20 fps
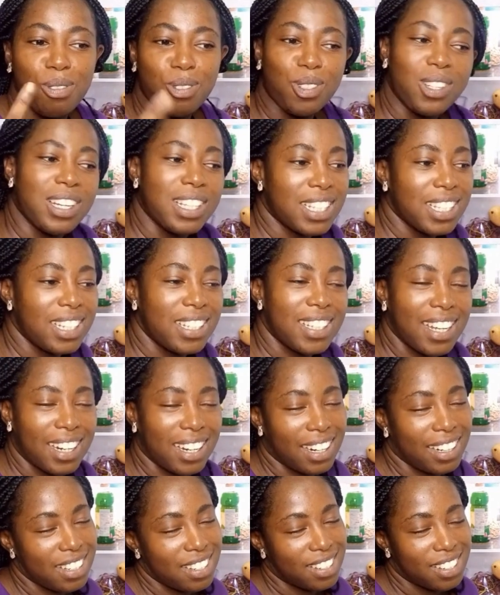will translate the
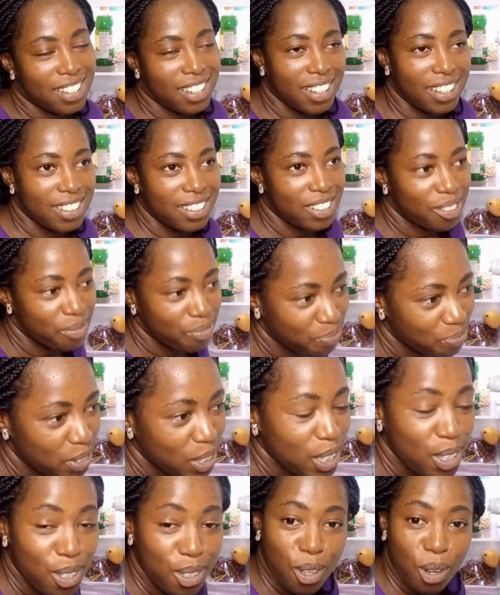knowledge in
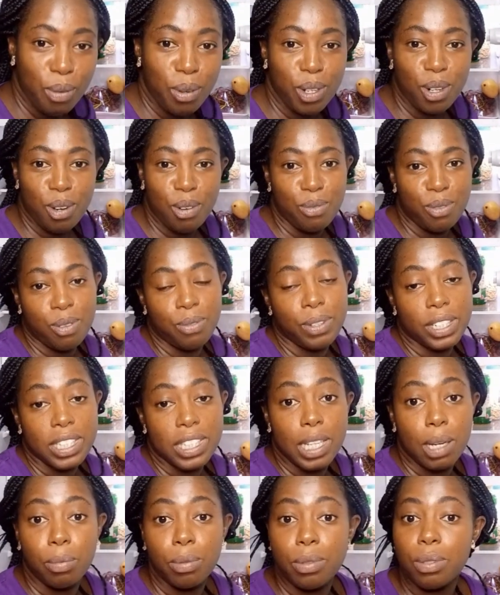storing of your
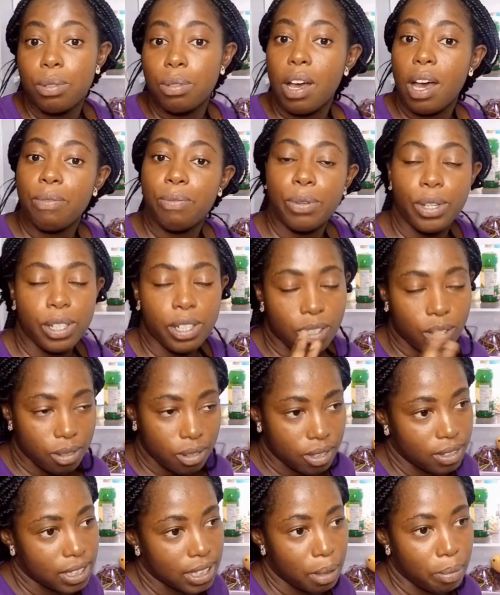vegetable to avoid
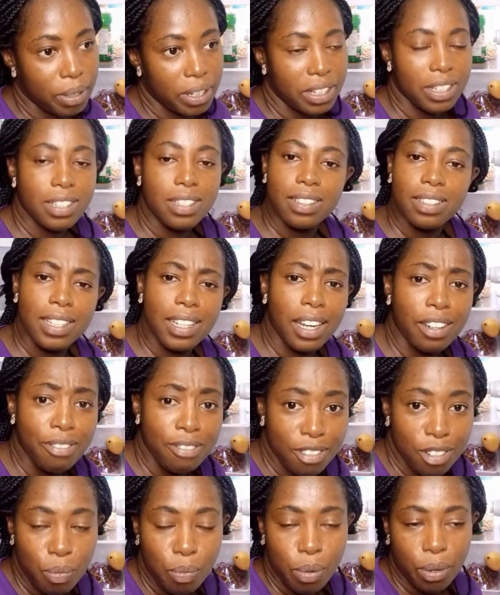cross-contamination and
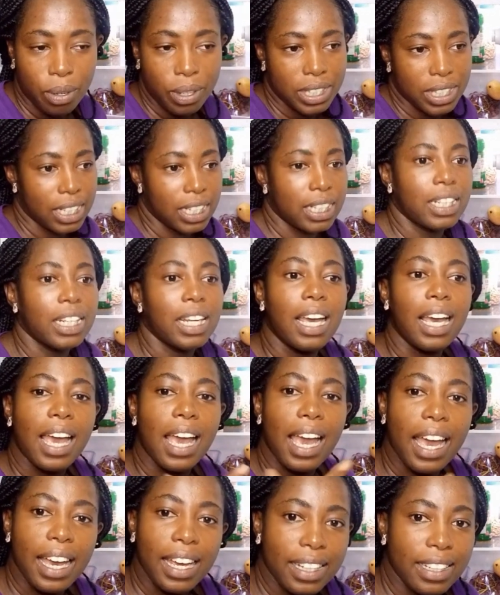food poisoning
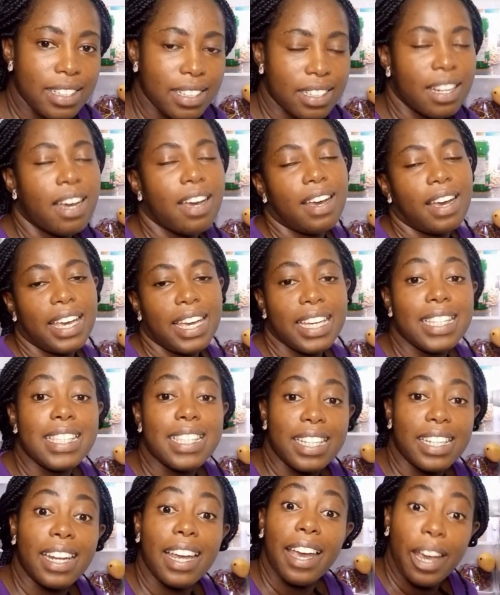and
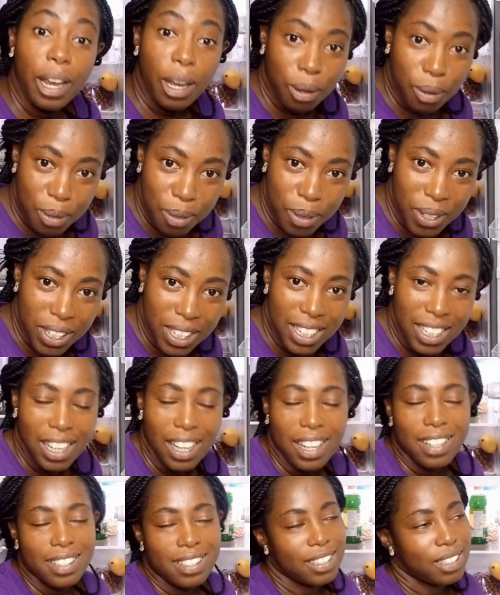eating healthy.
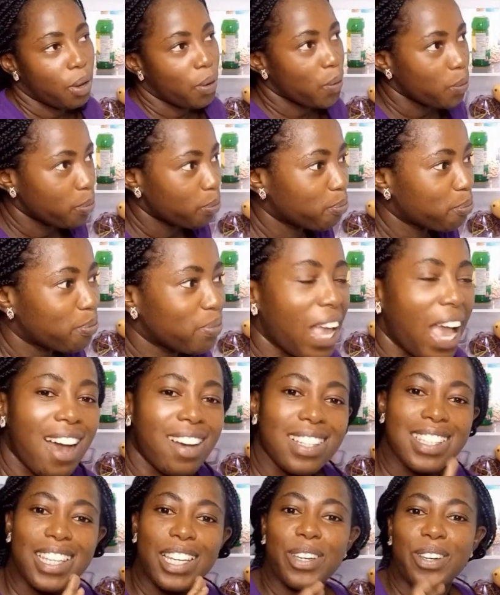So I'll
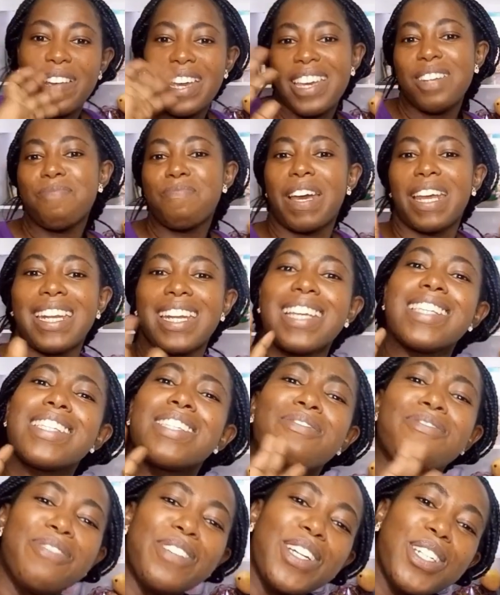see you in my next
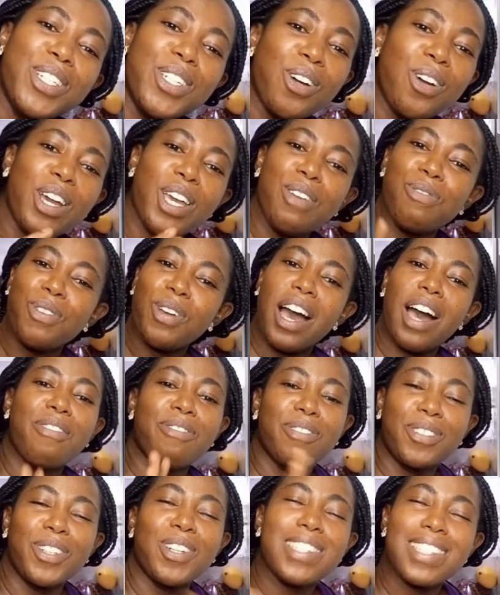video. If you
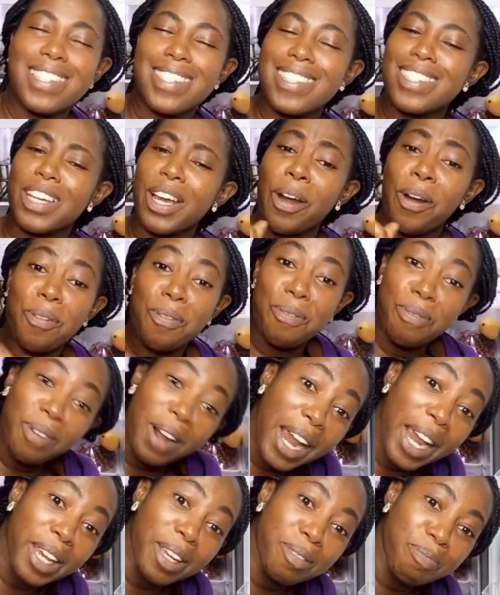have not
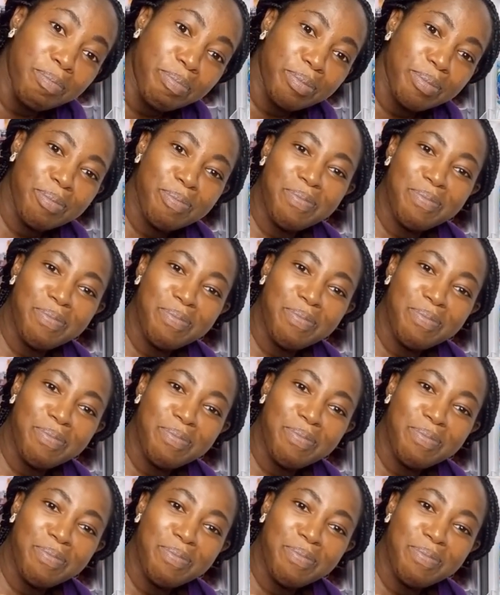subscribed,